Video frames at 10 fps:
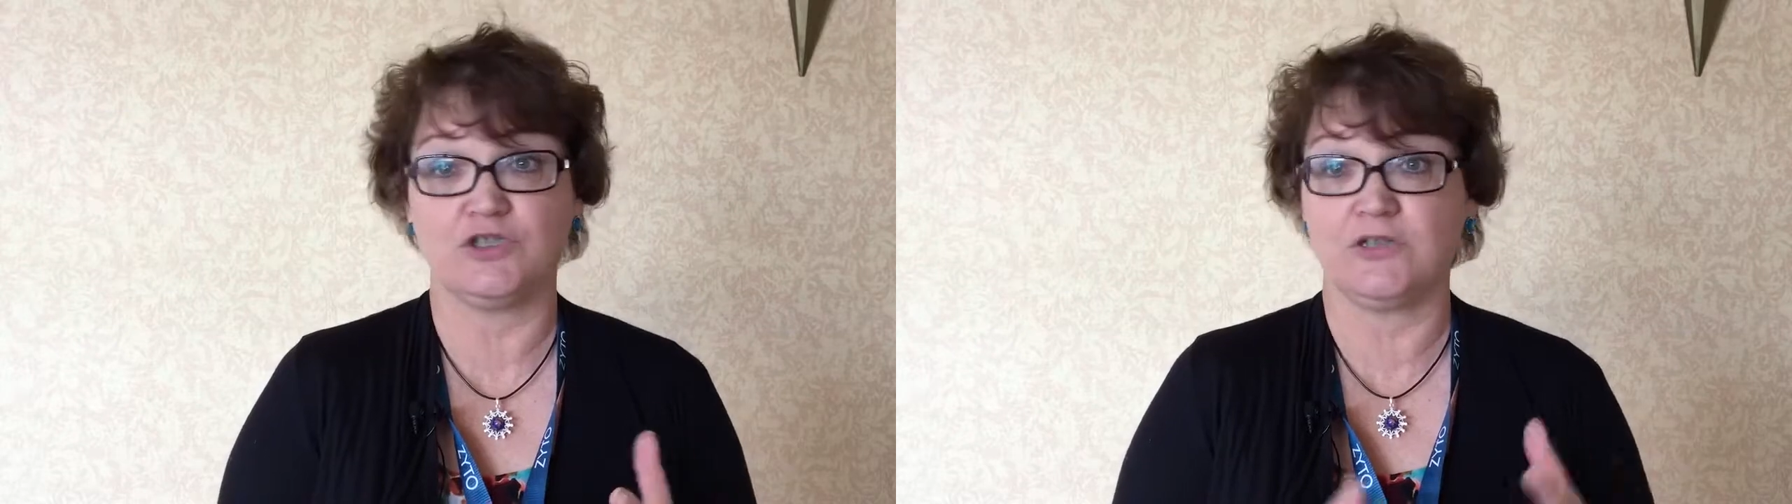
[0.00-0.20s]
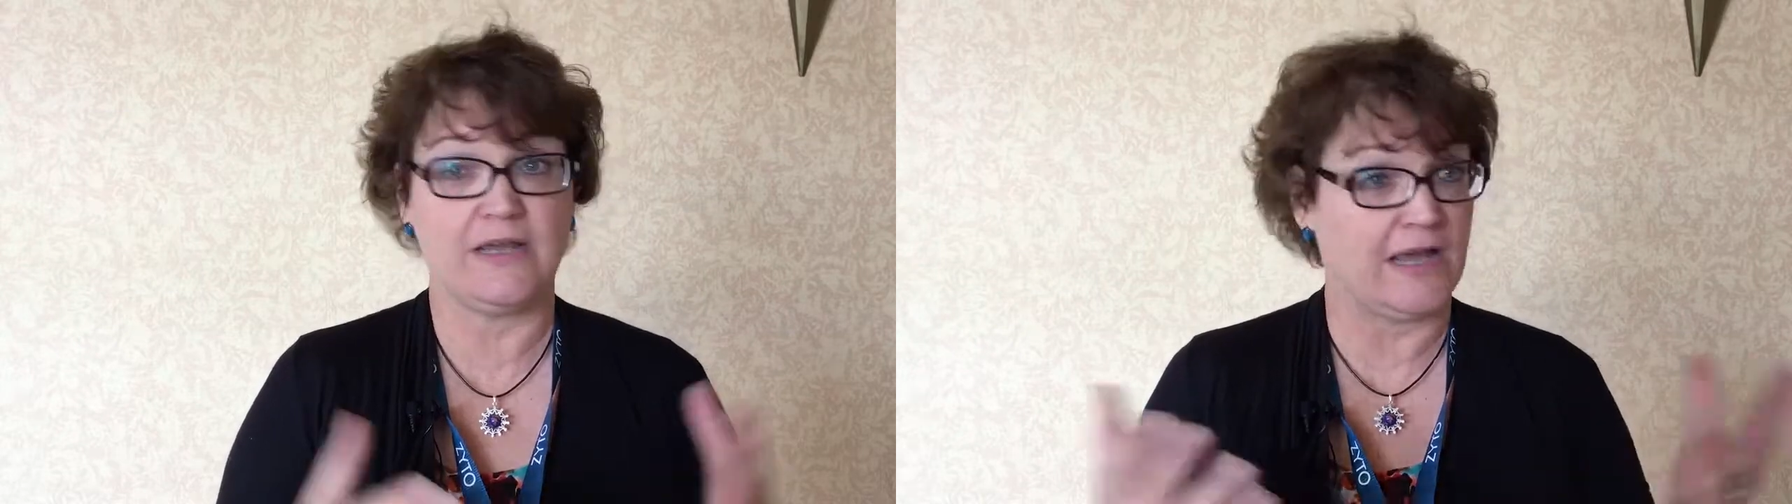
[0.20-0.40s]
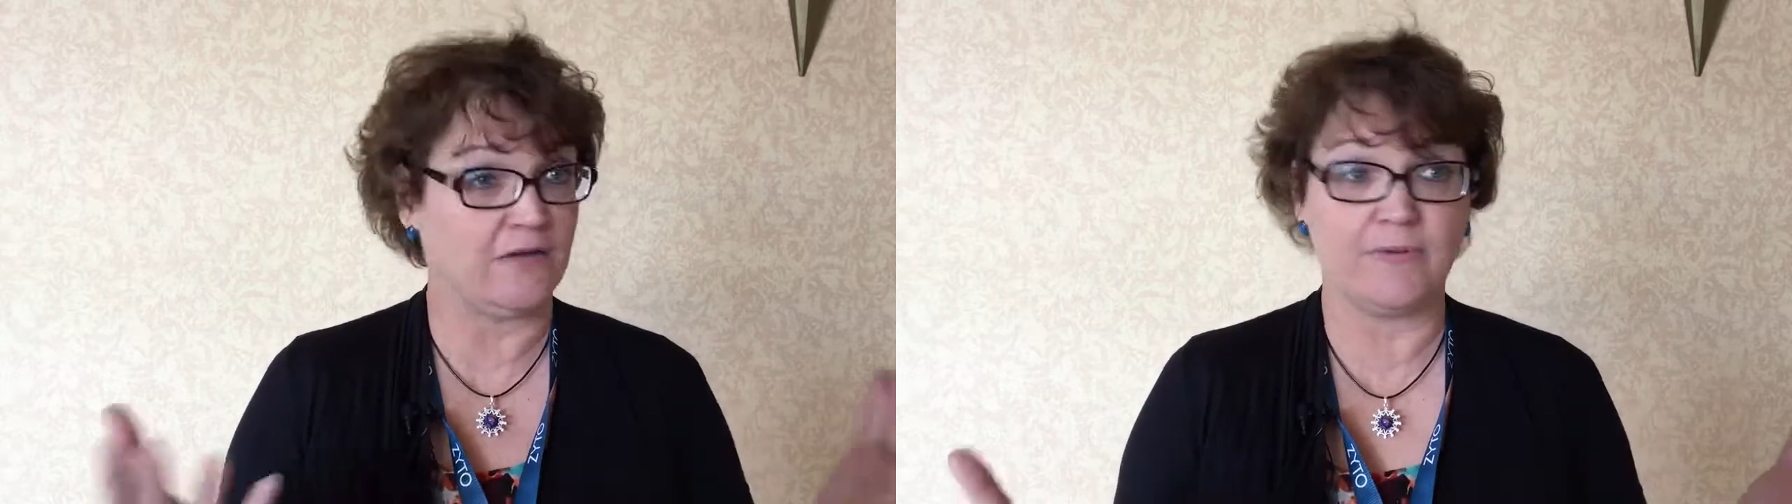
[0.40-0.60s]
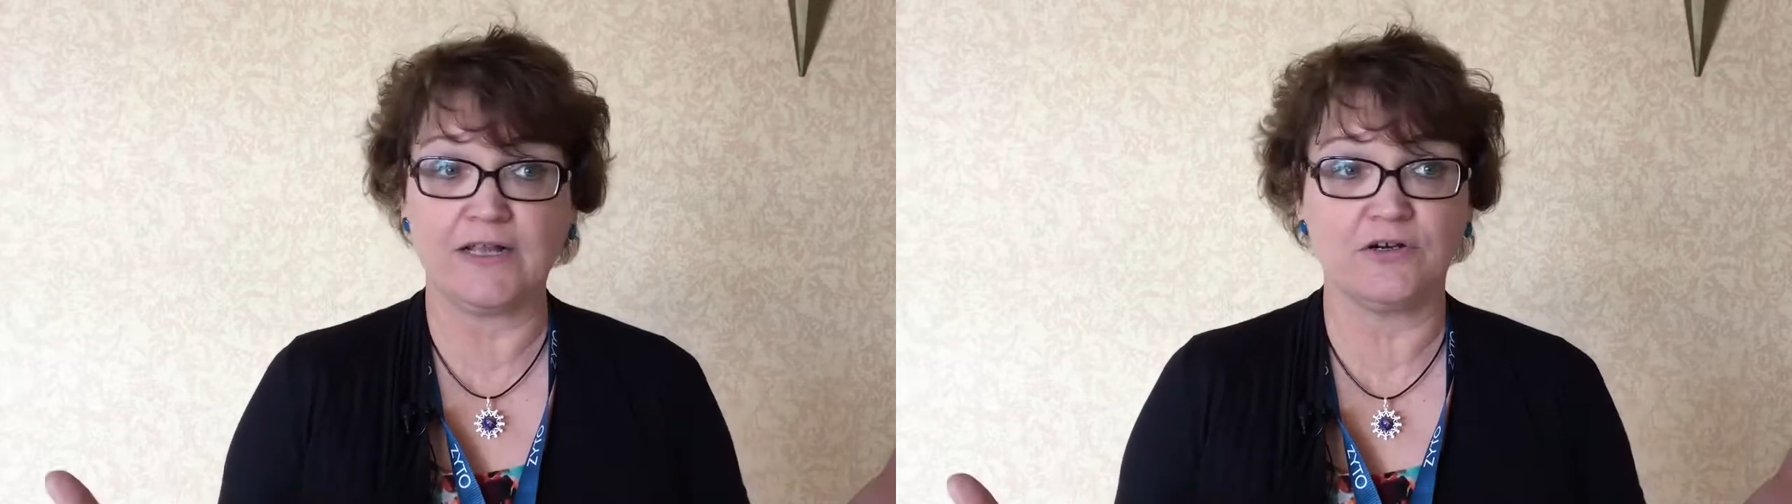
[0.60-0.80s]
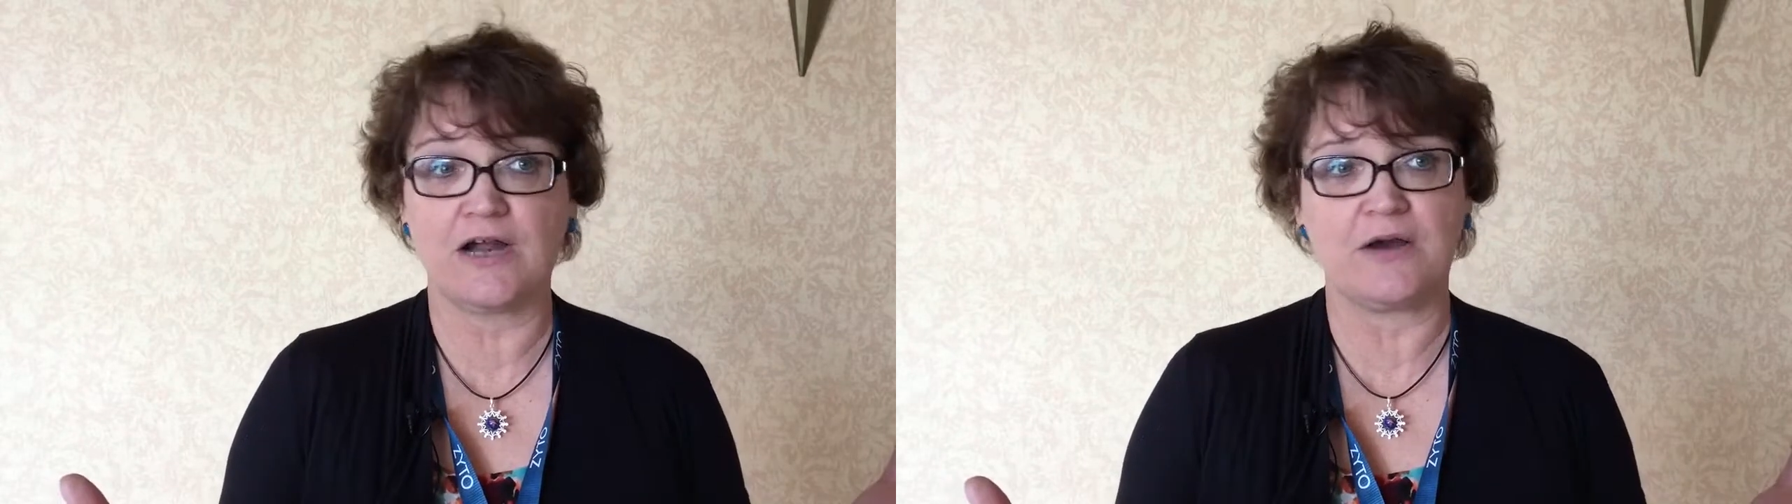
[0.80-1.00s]
he had a
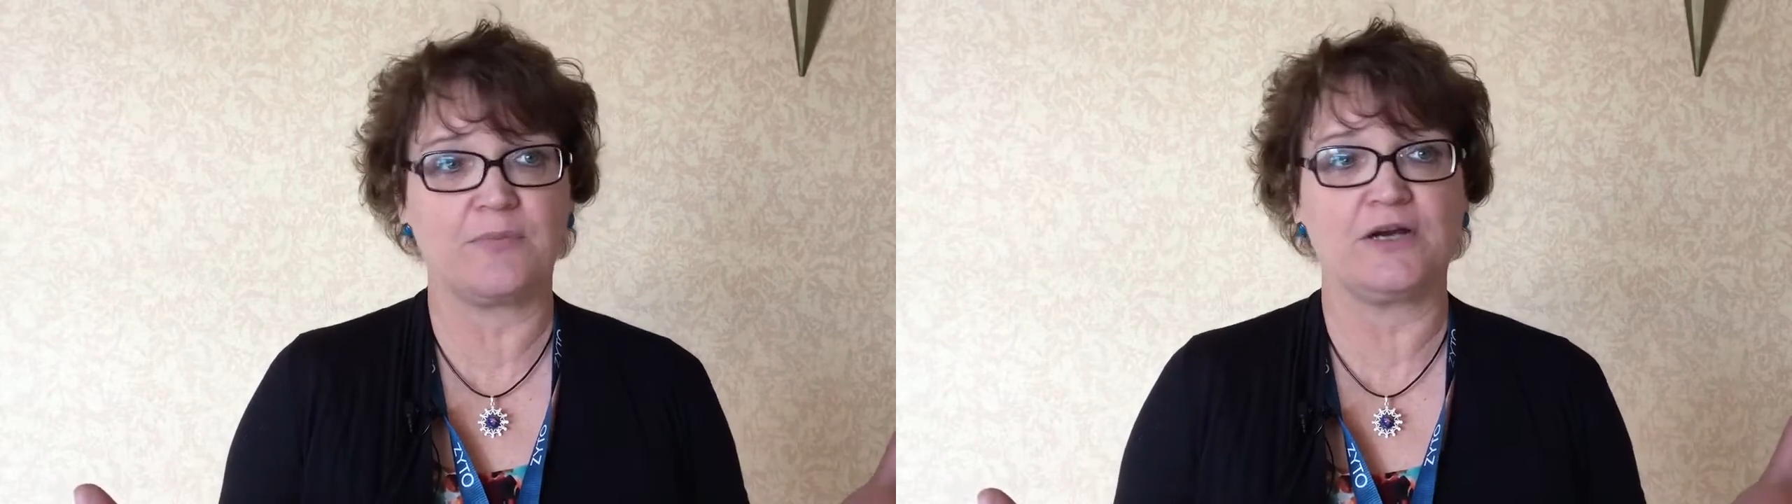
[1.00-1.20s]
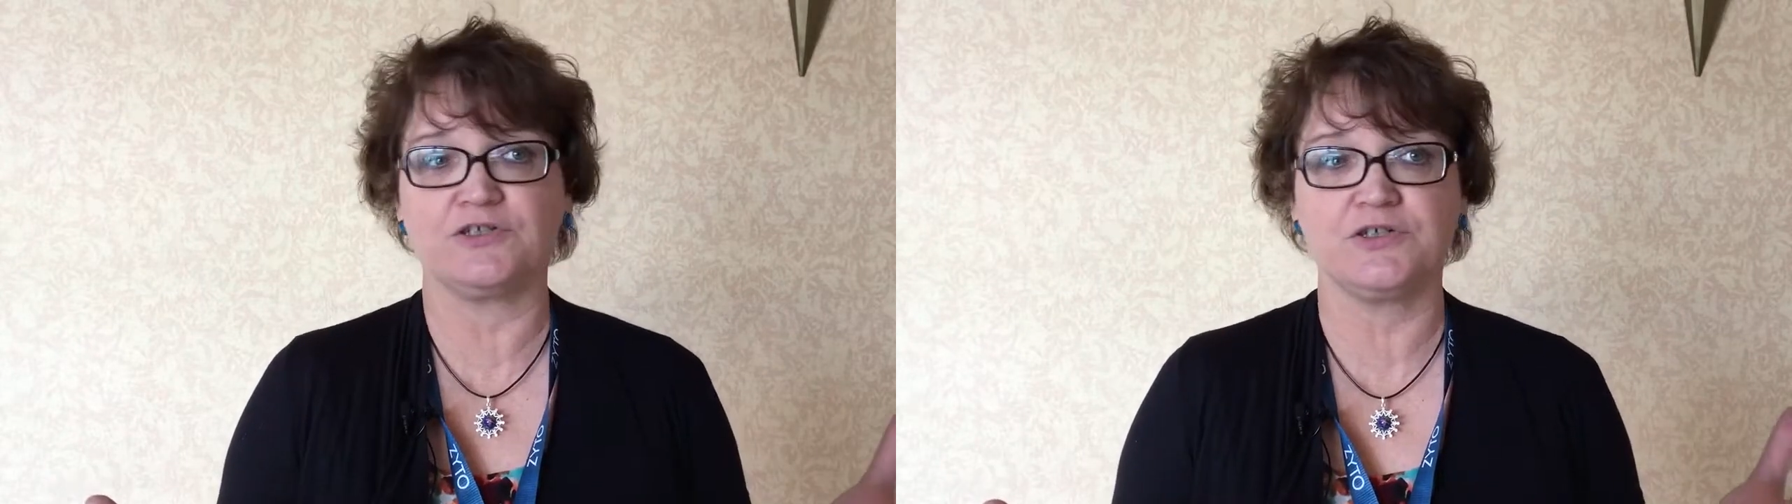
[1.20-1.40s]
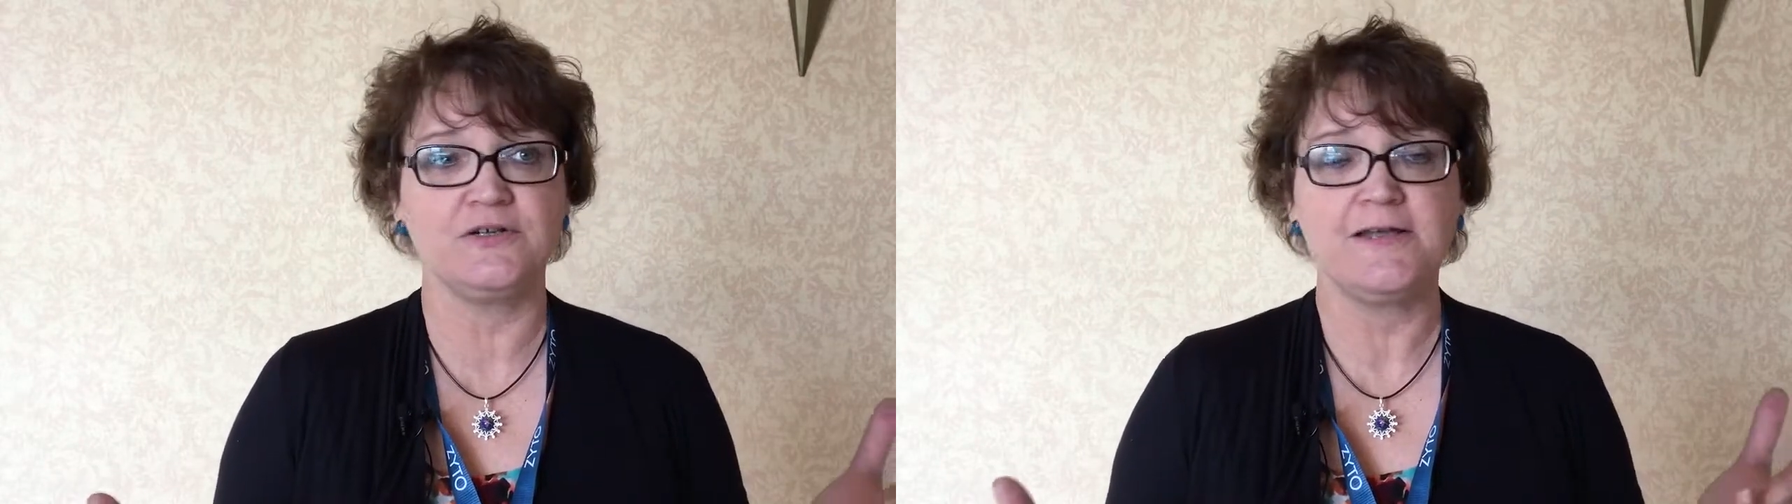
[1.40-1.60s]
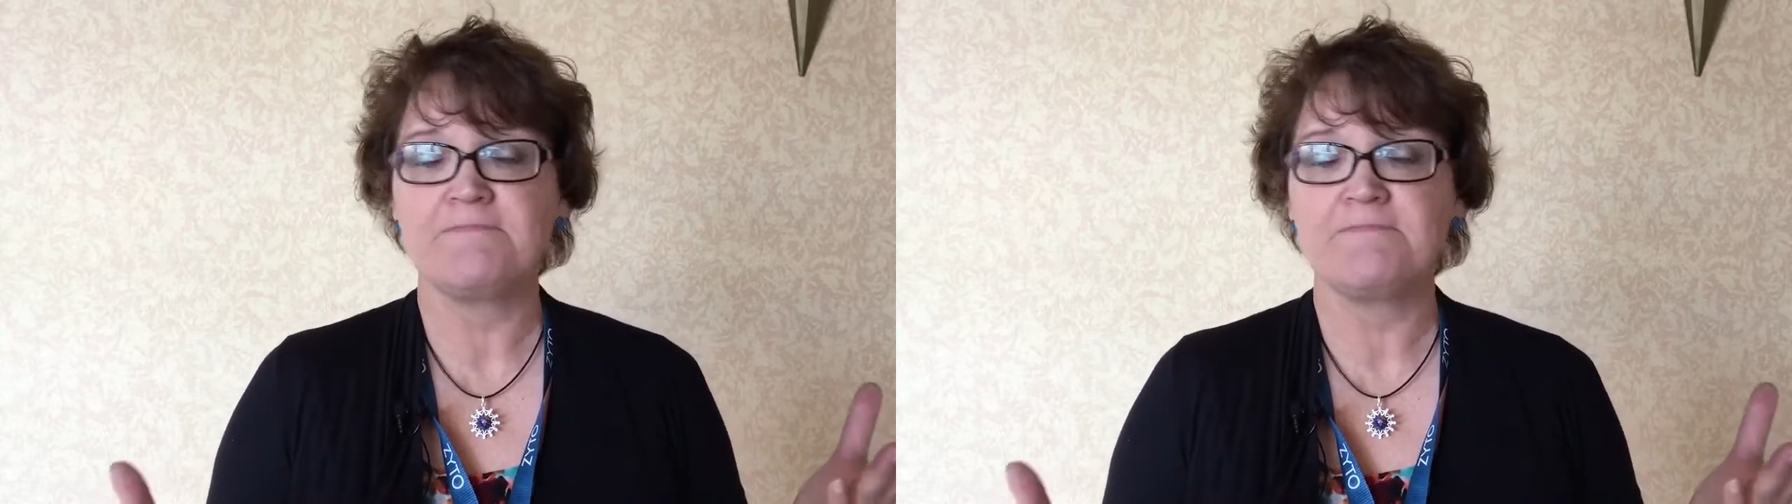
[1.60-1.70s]
regular chiropractor.